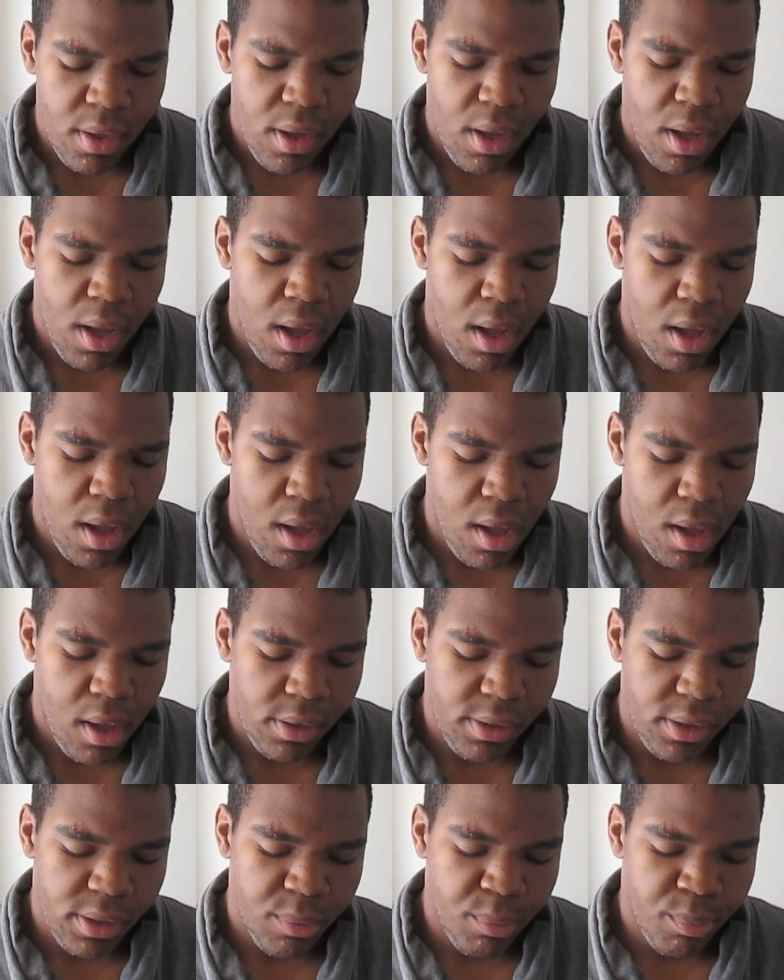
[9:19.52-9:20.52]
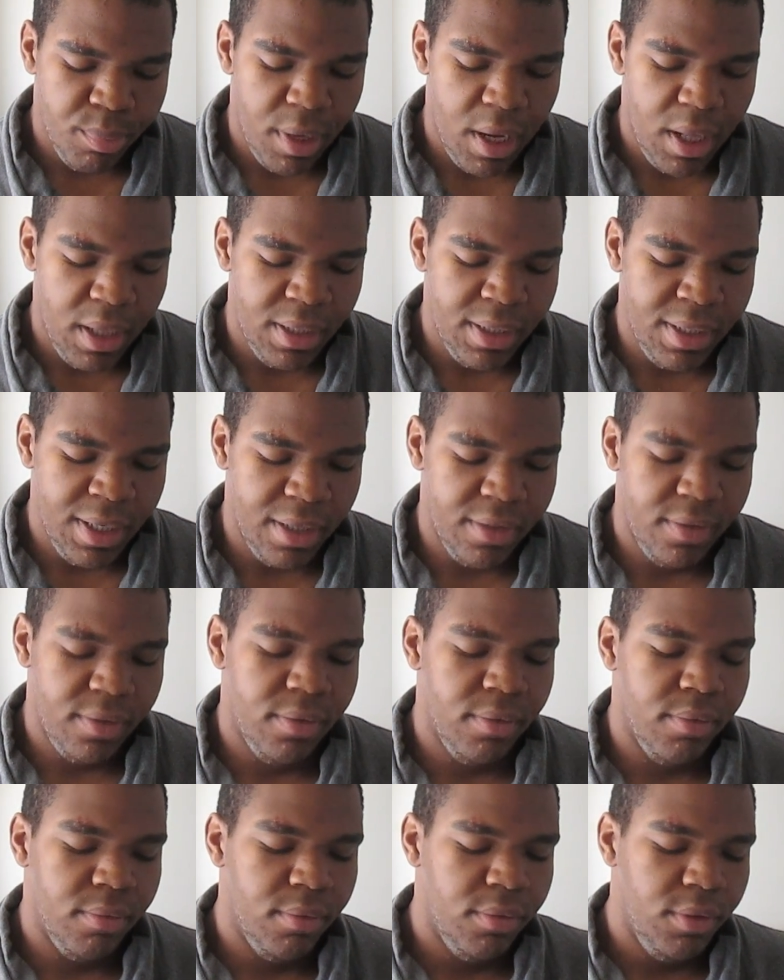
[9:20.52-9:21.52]
You
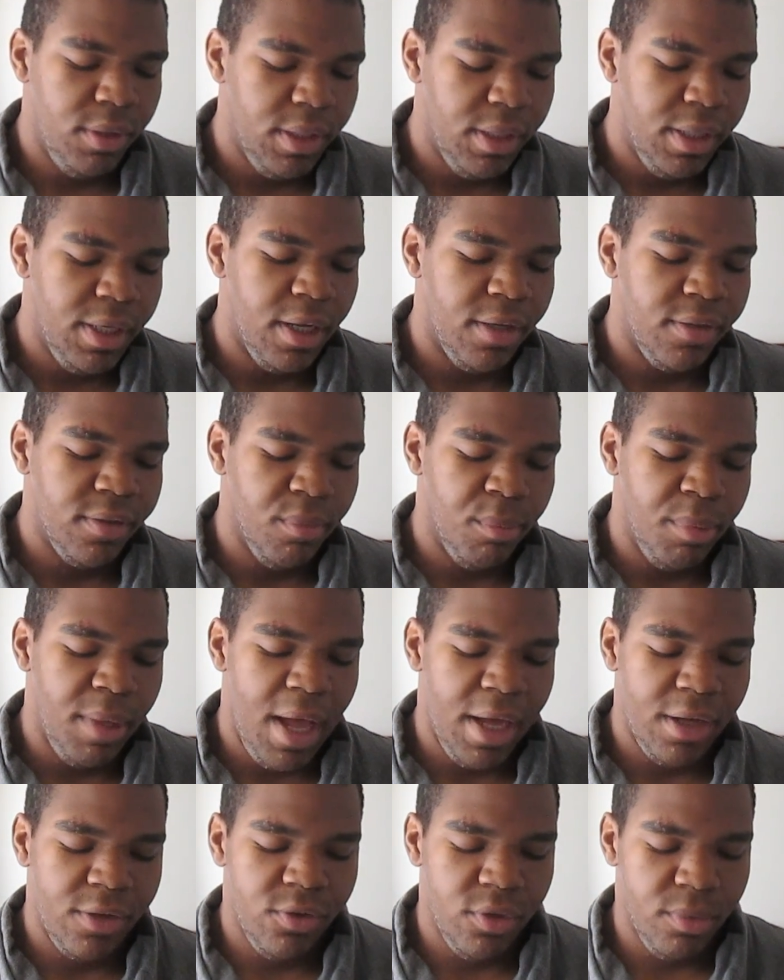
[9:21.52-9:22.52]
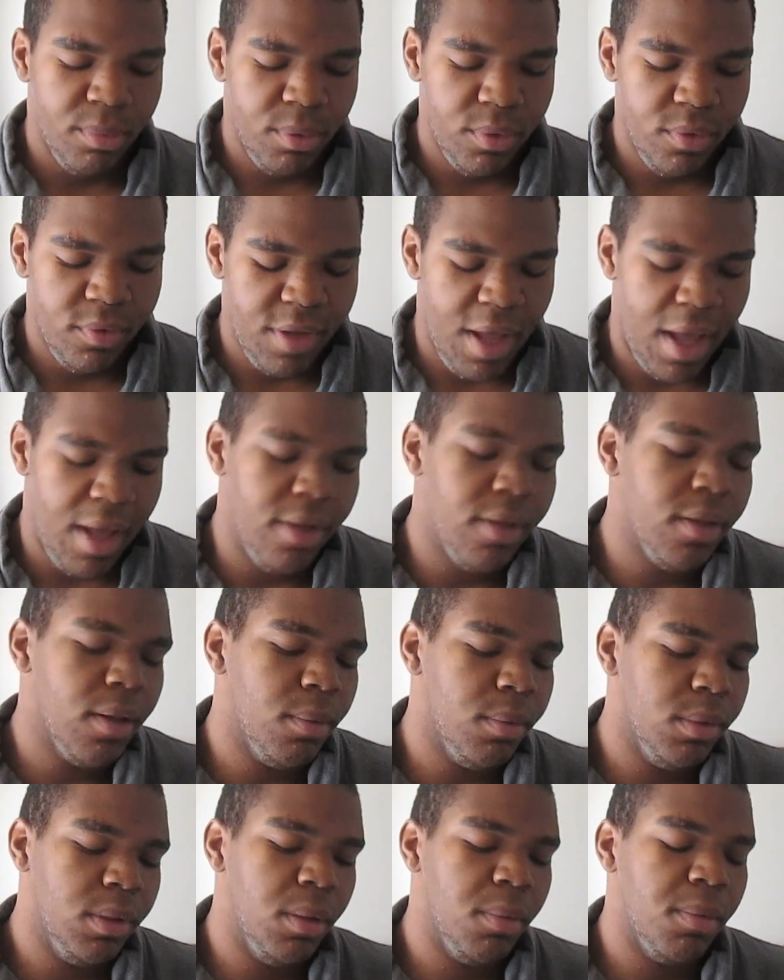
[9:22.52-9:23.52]
can catch the Black Tribbles at
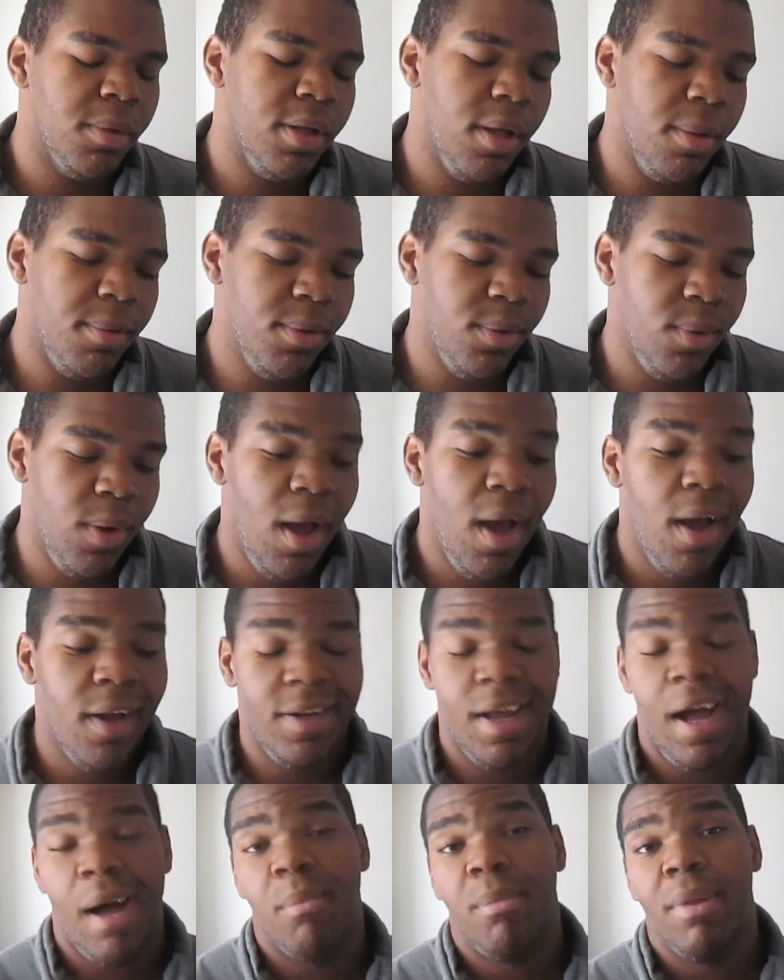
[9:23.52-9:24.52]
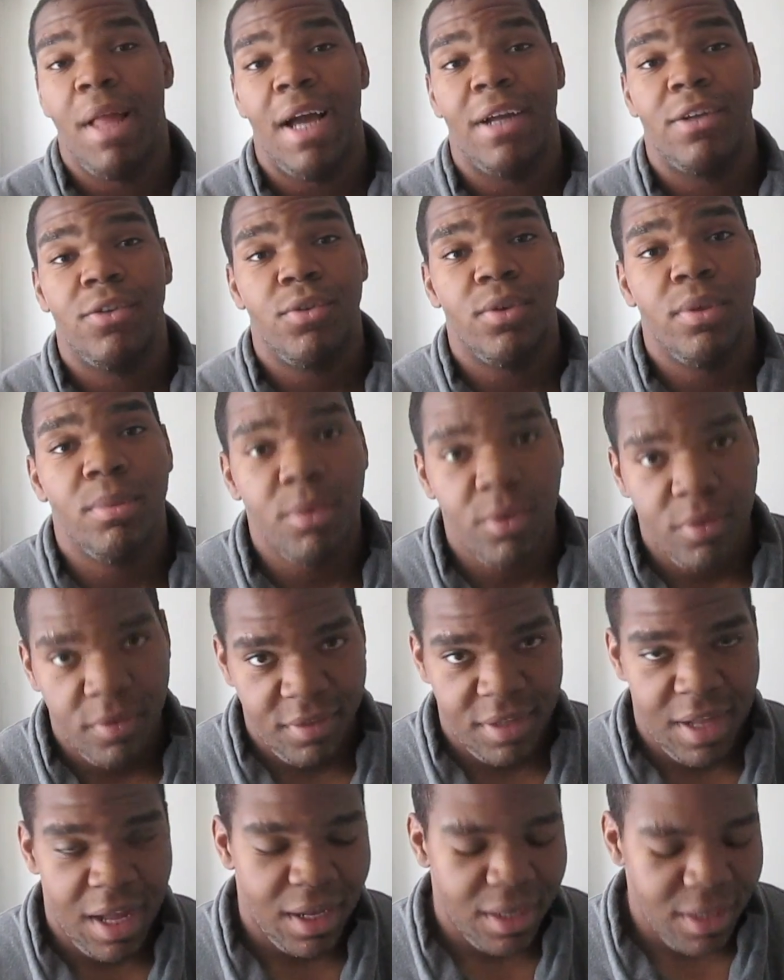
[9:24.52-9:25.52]

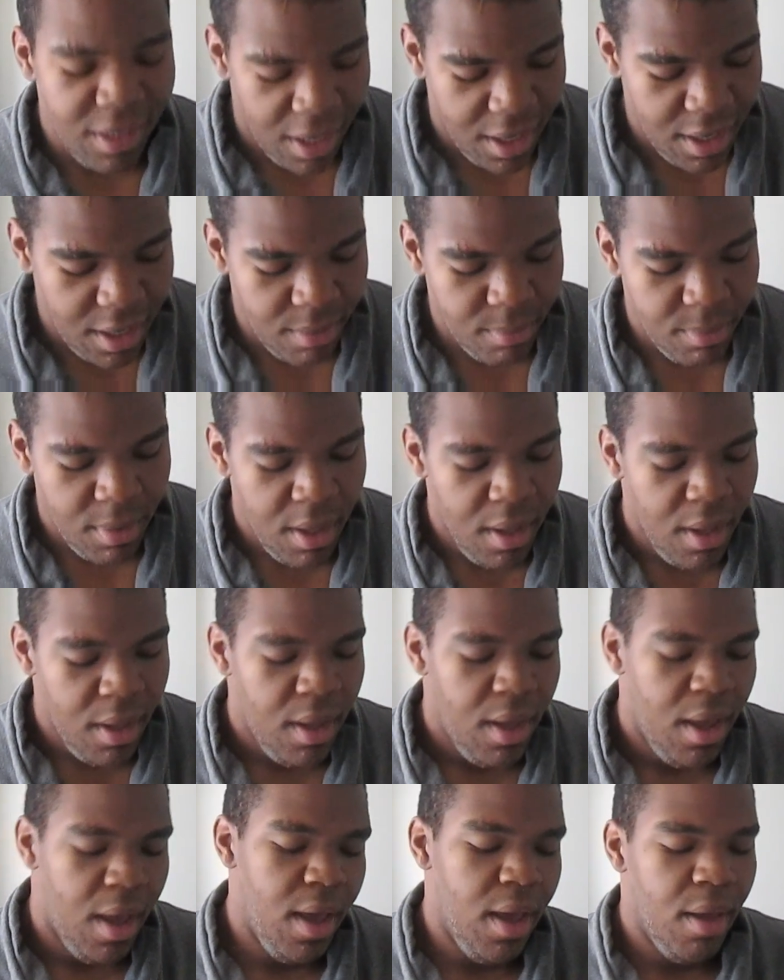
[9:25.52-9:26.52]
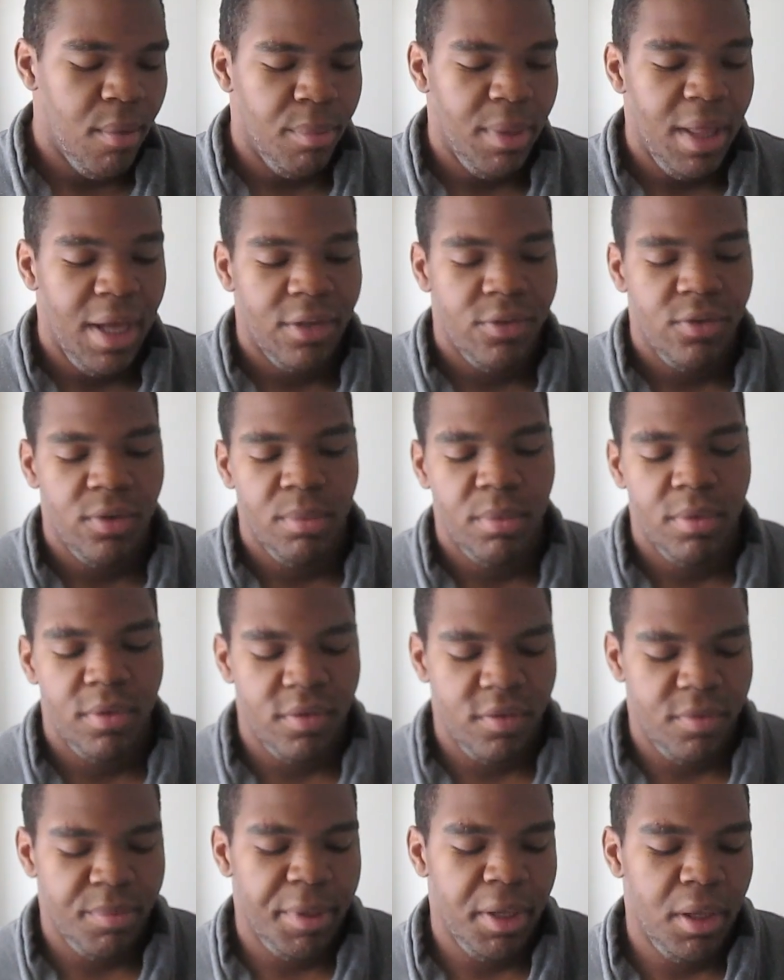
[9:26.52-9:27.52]
www.blacktribbles.com, and Black Tribbles
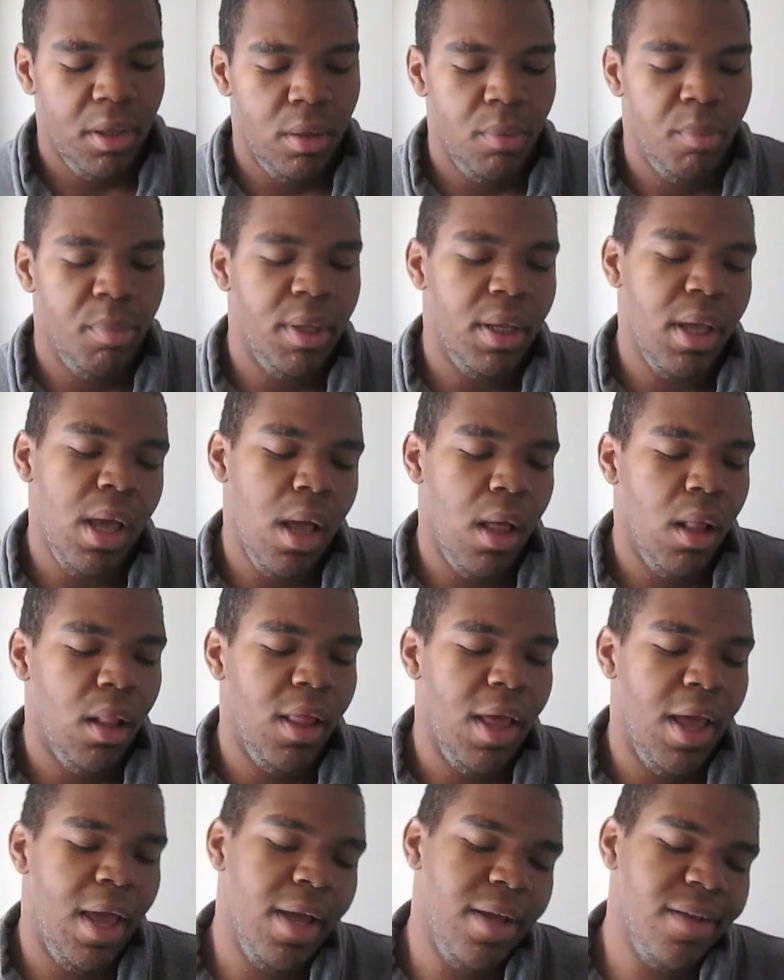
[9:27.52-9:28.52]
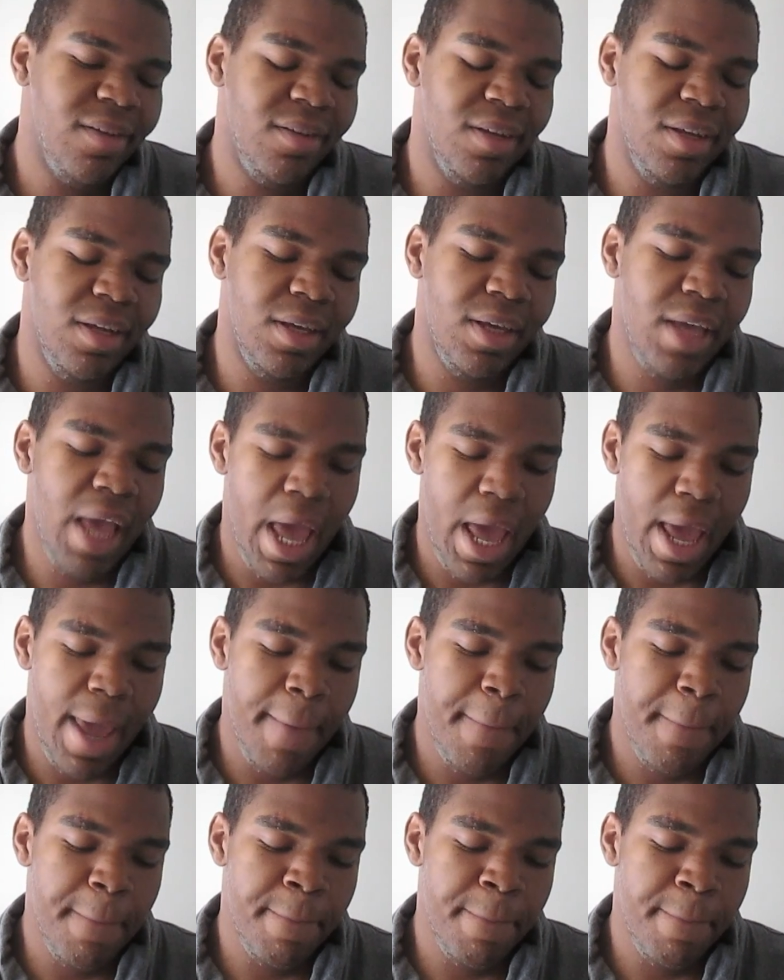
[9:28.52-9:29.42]
is spelled BlackTribbles.